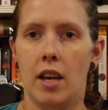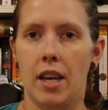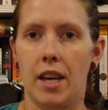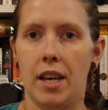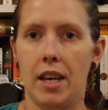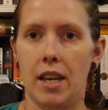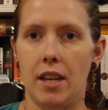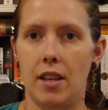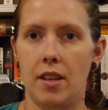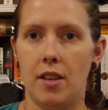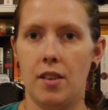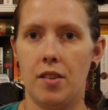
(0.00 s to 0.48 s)

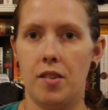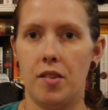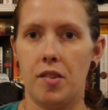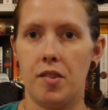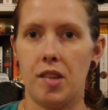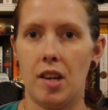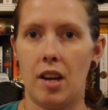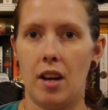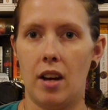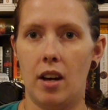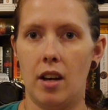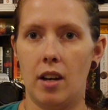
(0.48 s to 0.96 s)

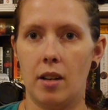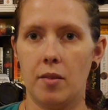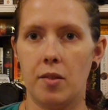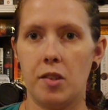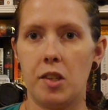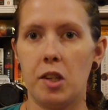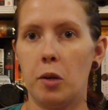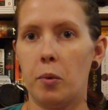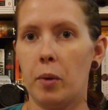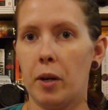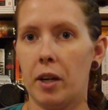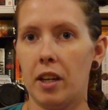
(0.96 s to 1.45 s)
is
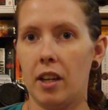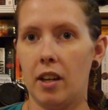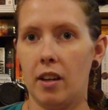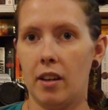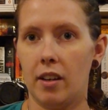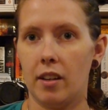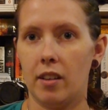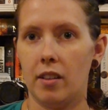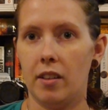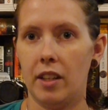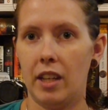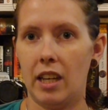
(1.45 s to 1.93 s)
still working
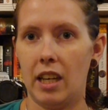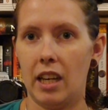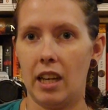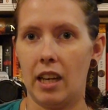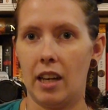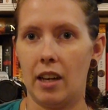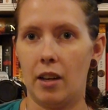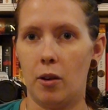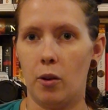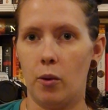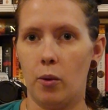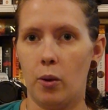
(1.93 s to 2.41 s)
on cleaning
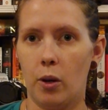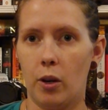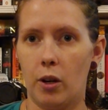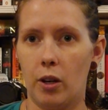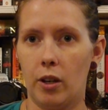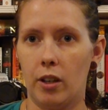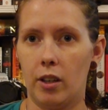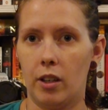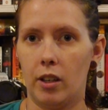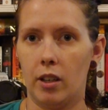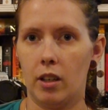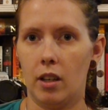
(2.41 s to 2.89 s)
out
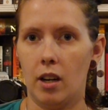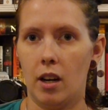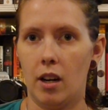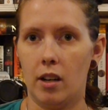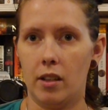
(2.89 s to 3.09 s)
her